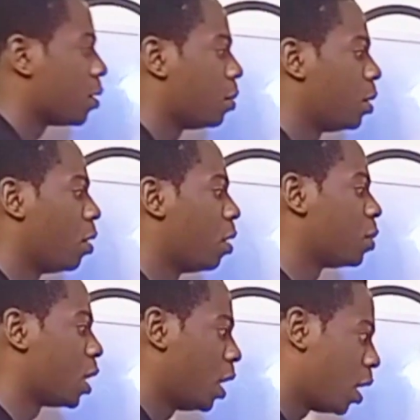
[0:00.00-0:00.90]
the gums,
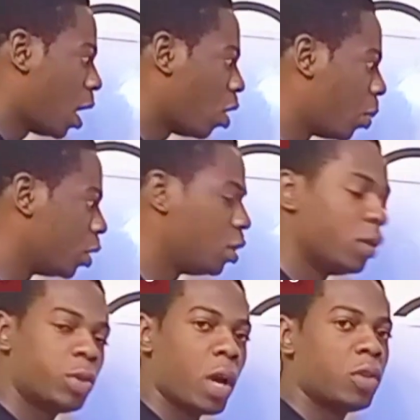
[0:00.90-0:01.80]
our body will
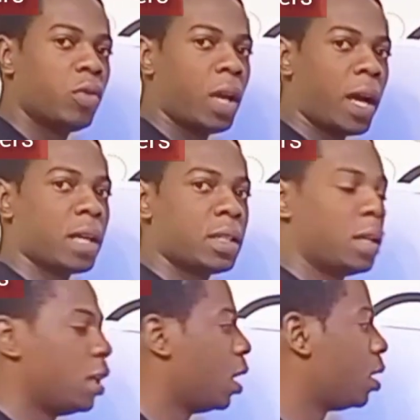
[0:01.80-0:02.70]
try to react
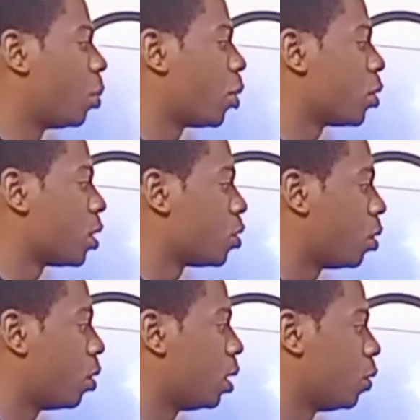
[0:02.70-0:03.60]
in a process we
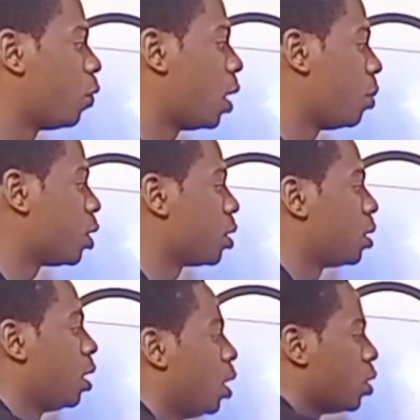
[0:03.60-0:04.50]
call inflammation.
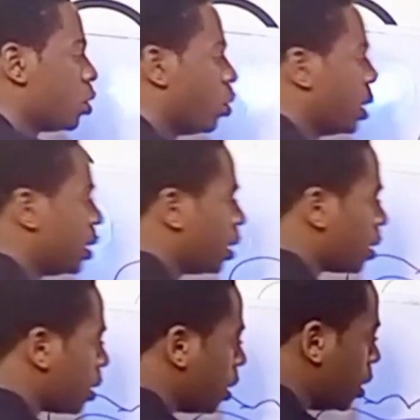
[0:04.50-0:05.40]
So when
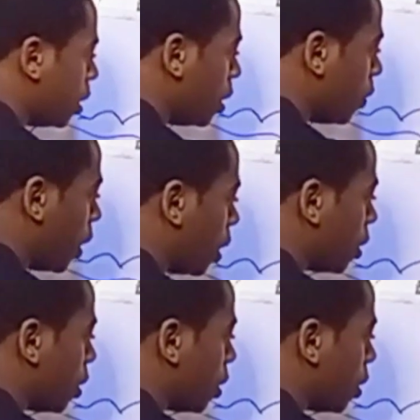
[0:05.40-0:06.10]
this gingiva,